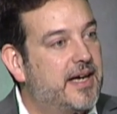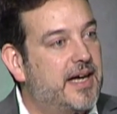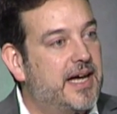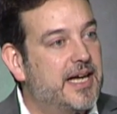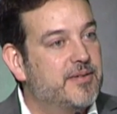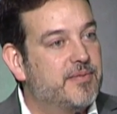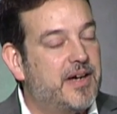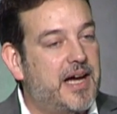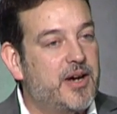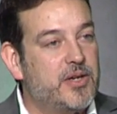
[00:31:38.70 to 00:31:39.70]
Uh,
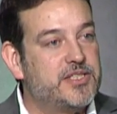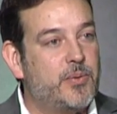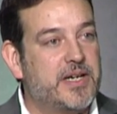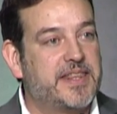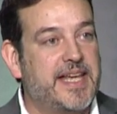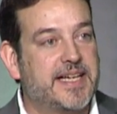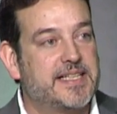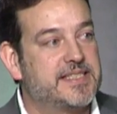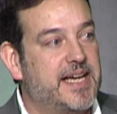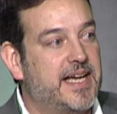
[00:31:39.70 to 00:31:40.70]
I also want to thank
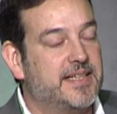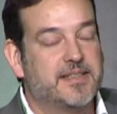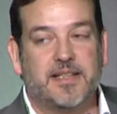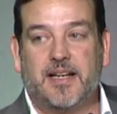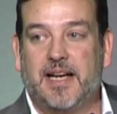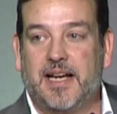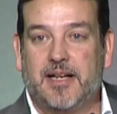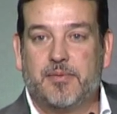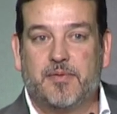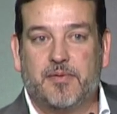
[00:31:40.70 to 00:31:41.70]
Hassan
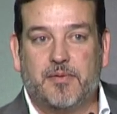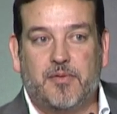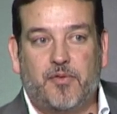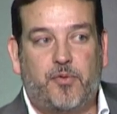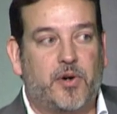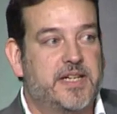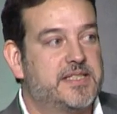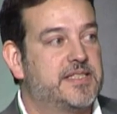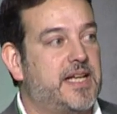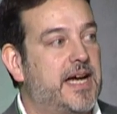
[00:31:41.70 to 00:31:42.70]
um, for his
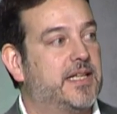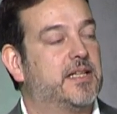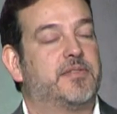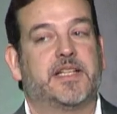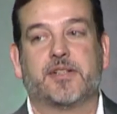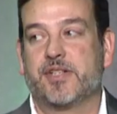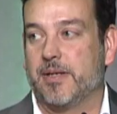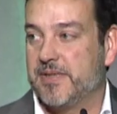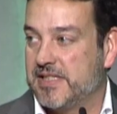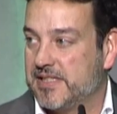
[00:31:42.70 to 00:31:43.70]
style of
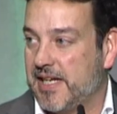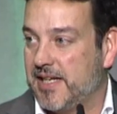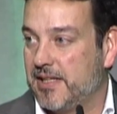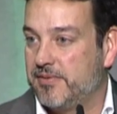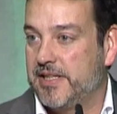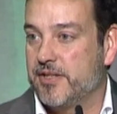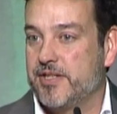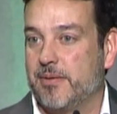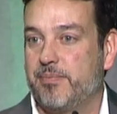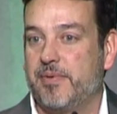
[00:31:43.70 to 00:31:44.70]
leadership. It's a style of
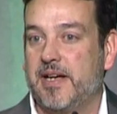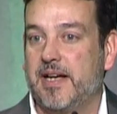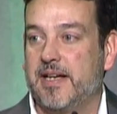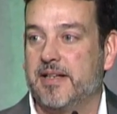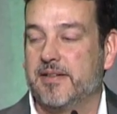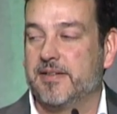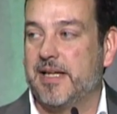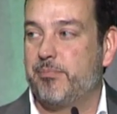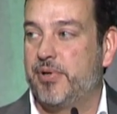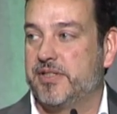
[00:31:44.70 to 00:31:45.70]
leadership uh,
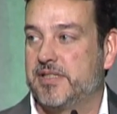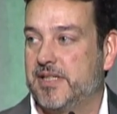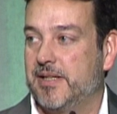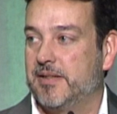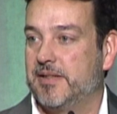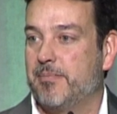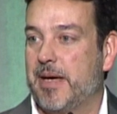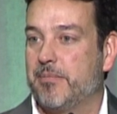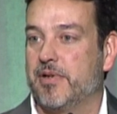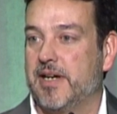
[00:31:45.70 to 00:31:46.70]
that puts the, the
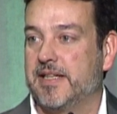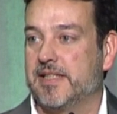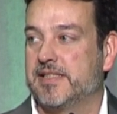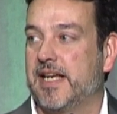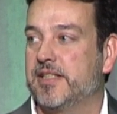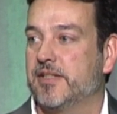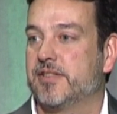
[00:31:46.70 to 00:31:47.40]
member at the center.